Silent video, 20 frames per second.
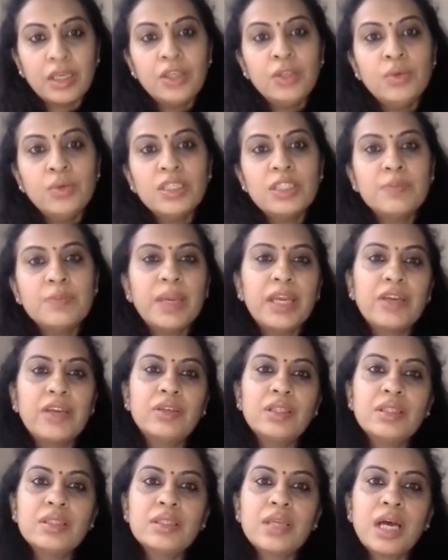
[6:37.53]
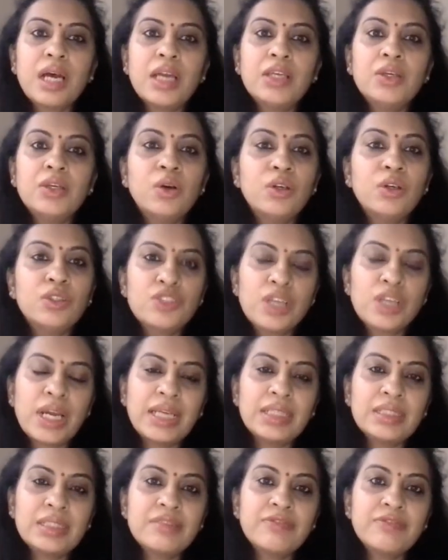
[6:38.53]
You, as parents, are your
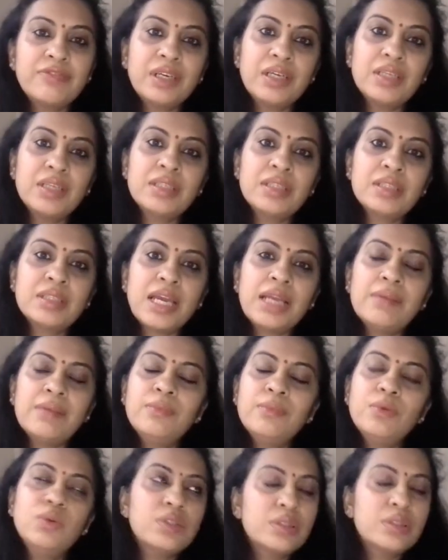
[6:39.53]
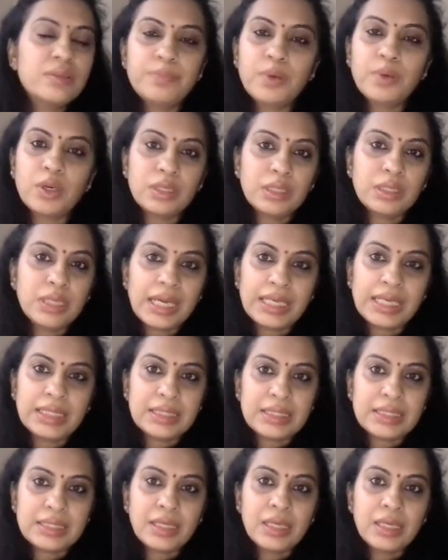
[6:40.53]
child's first and most important
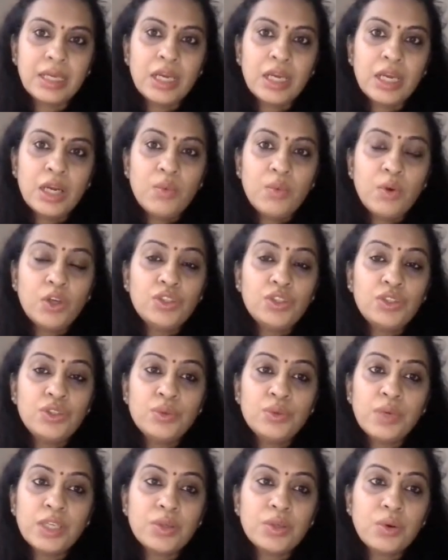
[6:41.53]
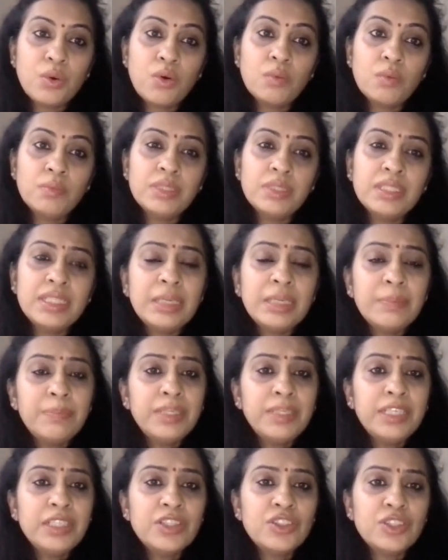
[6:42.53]
guides. What you do at home
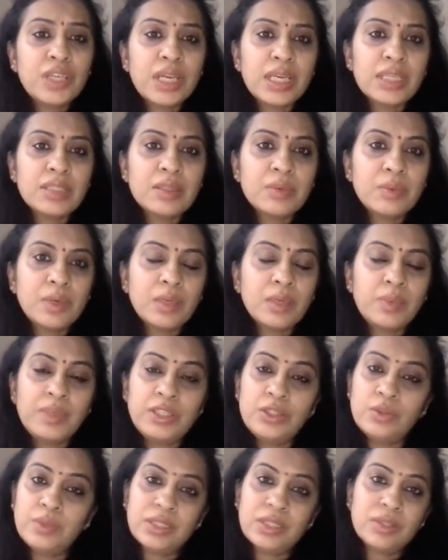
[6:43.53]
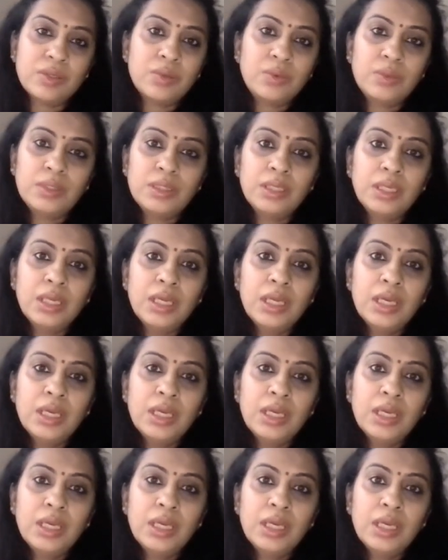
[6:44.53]
deeply shares the work we do at school.